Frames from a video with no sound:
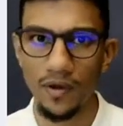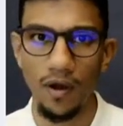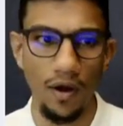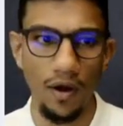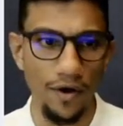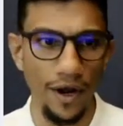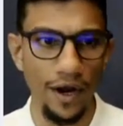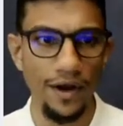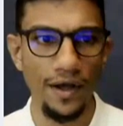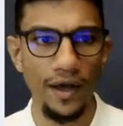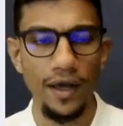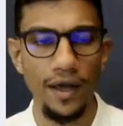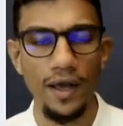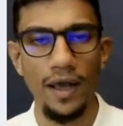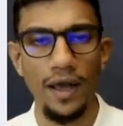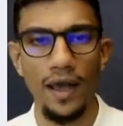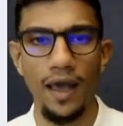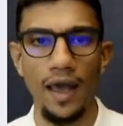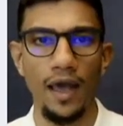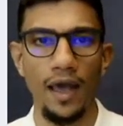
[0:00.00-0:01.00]
All right.
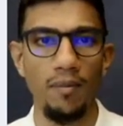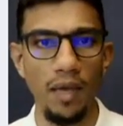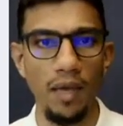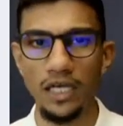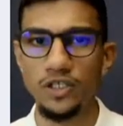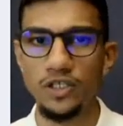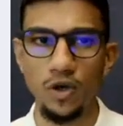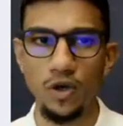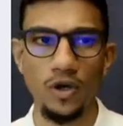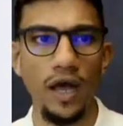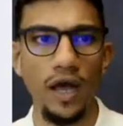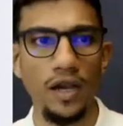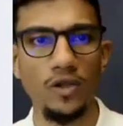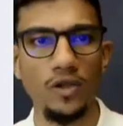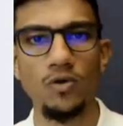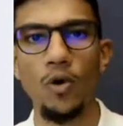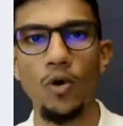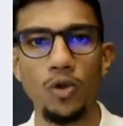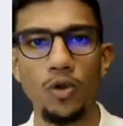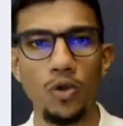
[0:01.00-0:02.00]
And make sure
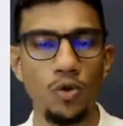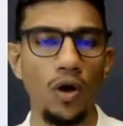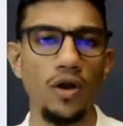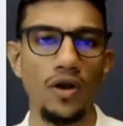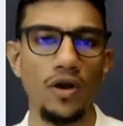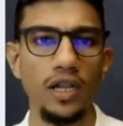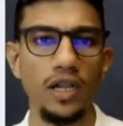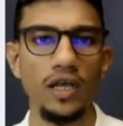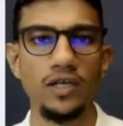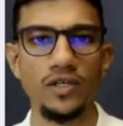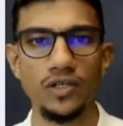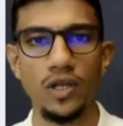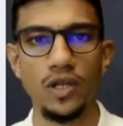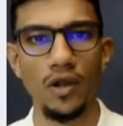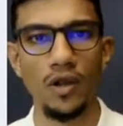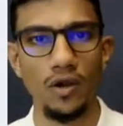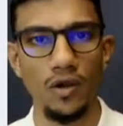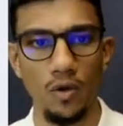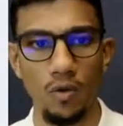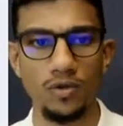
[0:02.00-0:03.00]
that you go through our
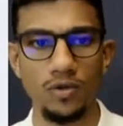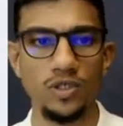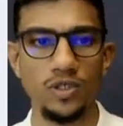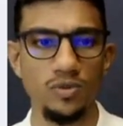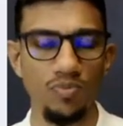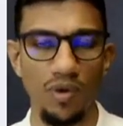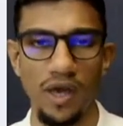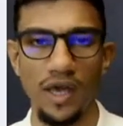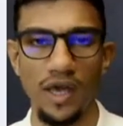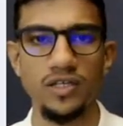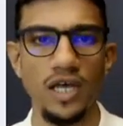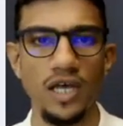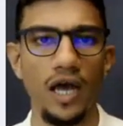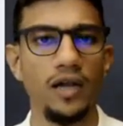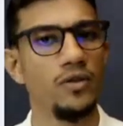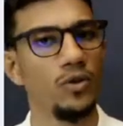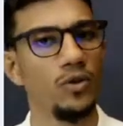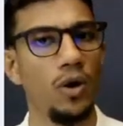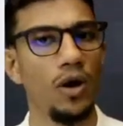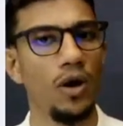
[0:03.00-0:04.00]
release notes page
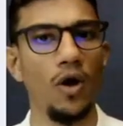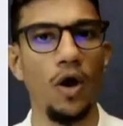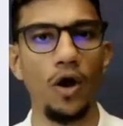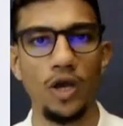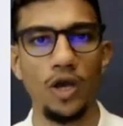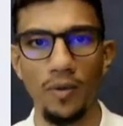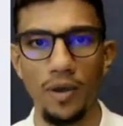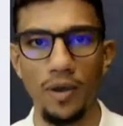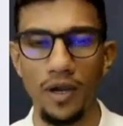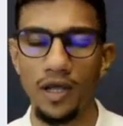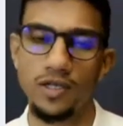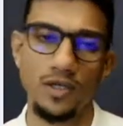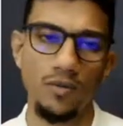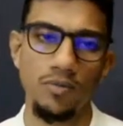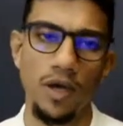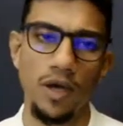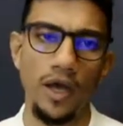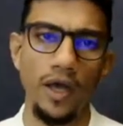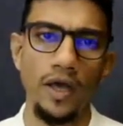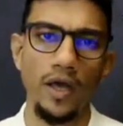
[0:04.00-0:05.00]
and through our
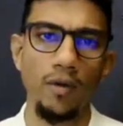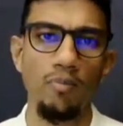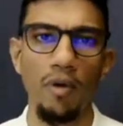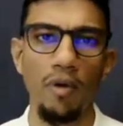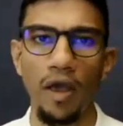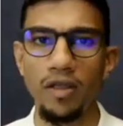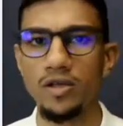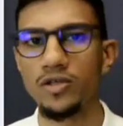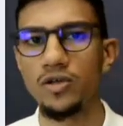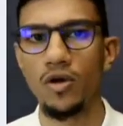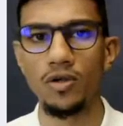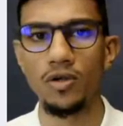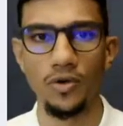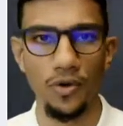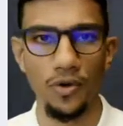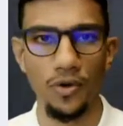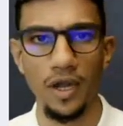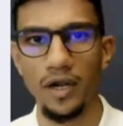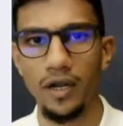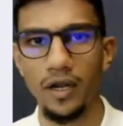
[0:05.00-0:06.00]
documentation pages
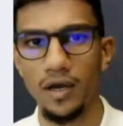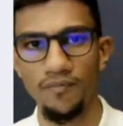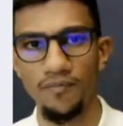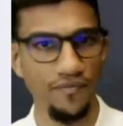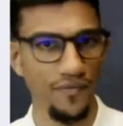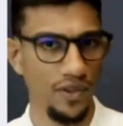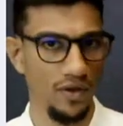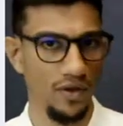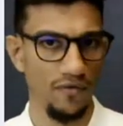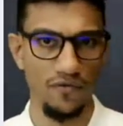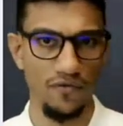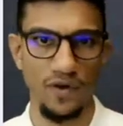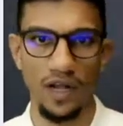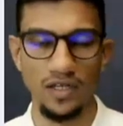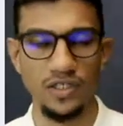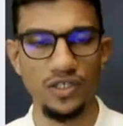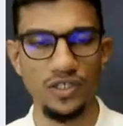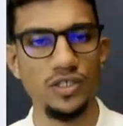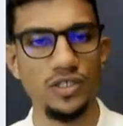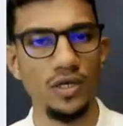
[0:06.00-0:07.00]
also to get a
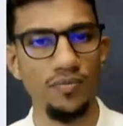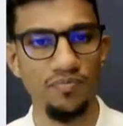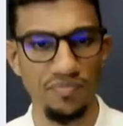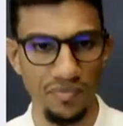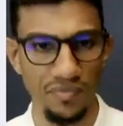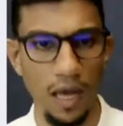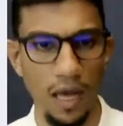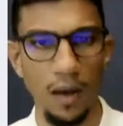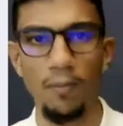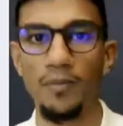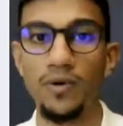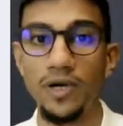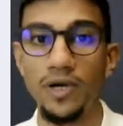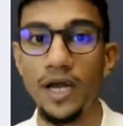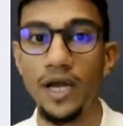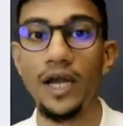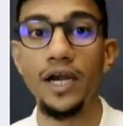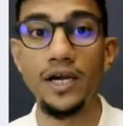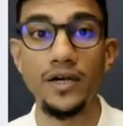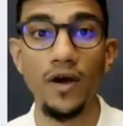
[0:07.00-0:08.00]
fresh
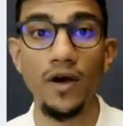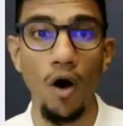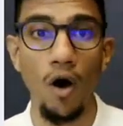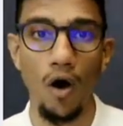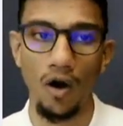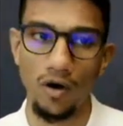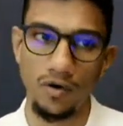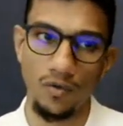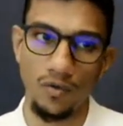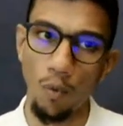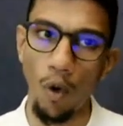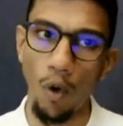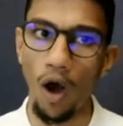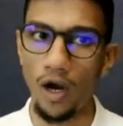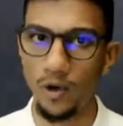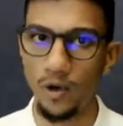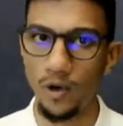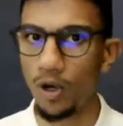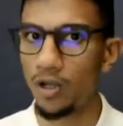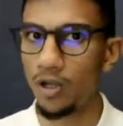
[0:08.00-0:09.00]
update on
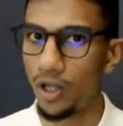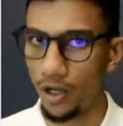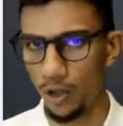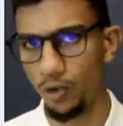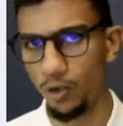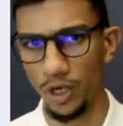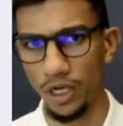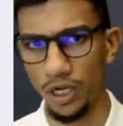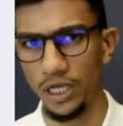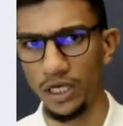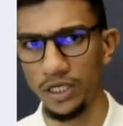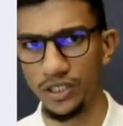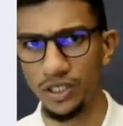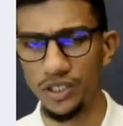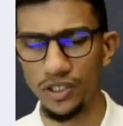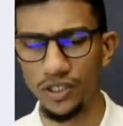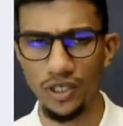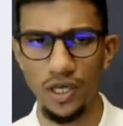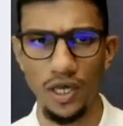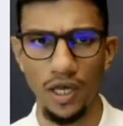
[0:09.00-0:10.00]
what were the new
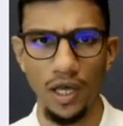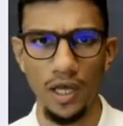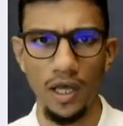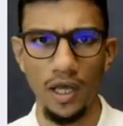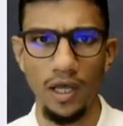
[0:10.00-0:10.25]
releases.